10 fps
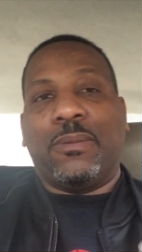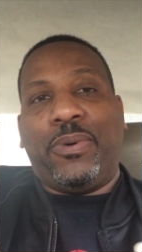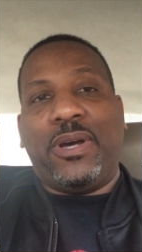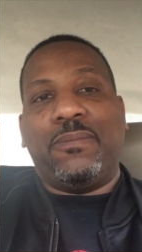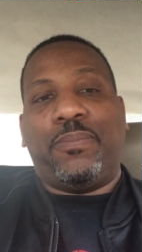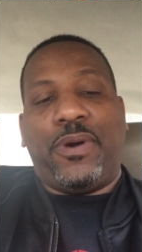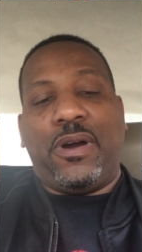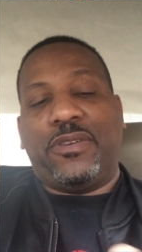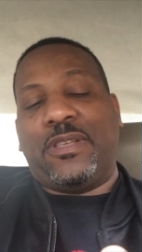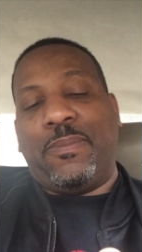the button
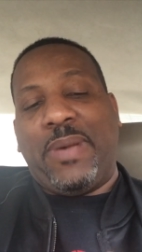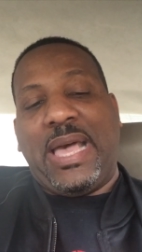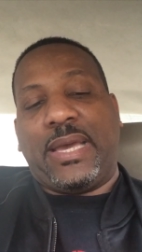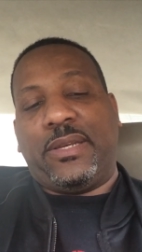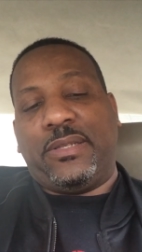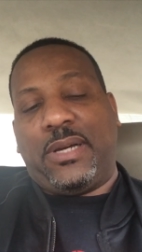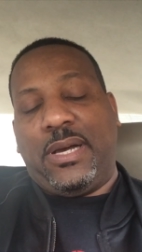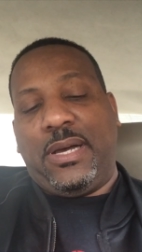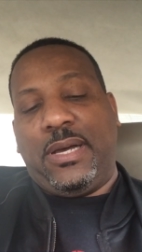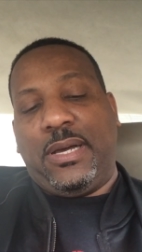parts, the back of
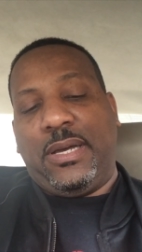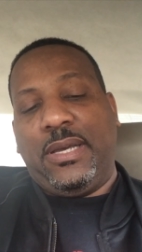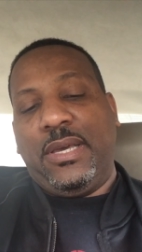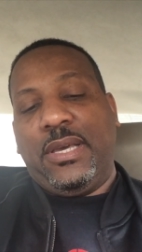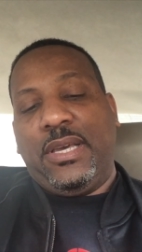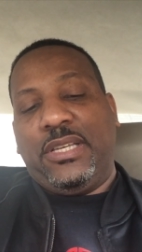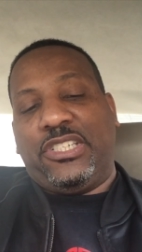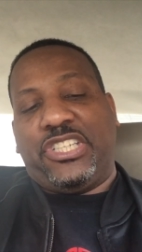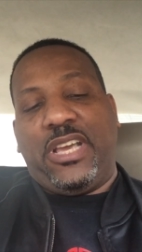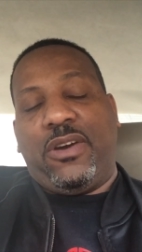the
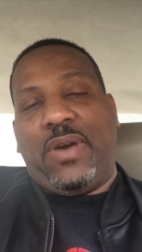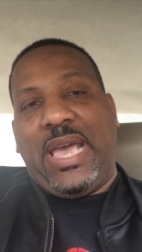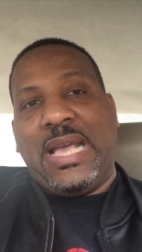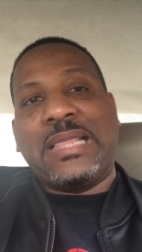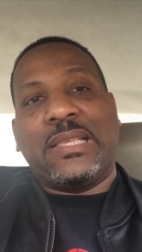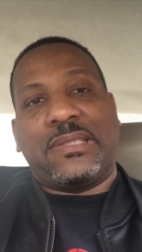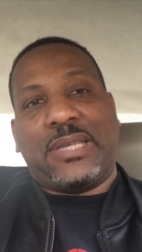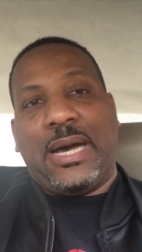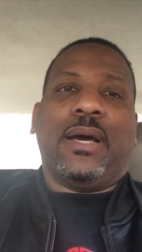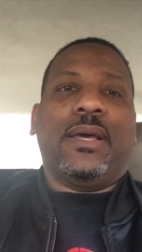shell, and the
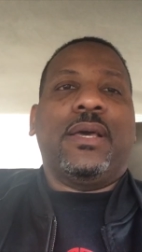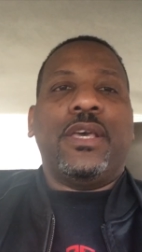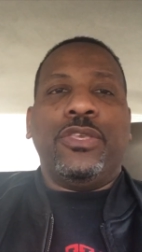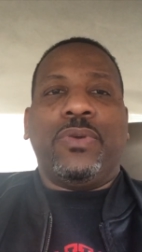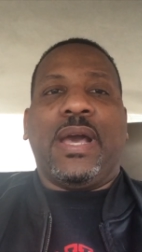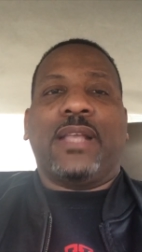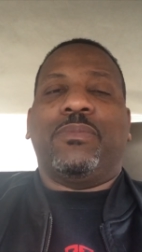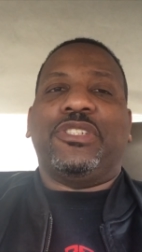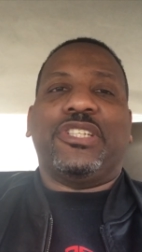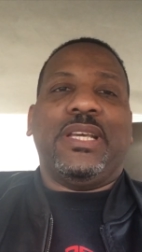top. You got the
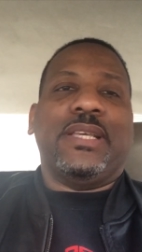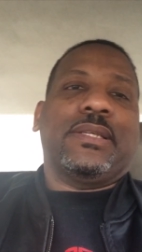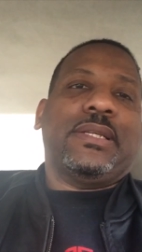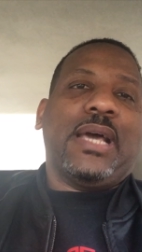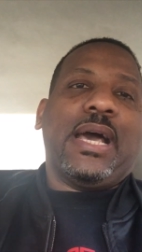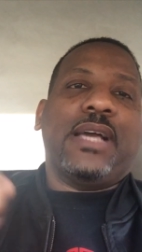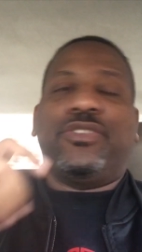machines and the dies.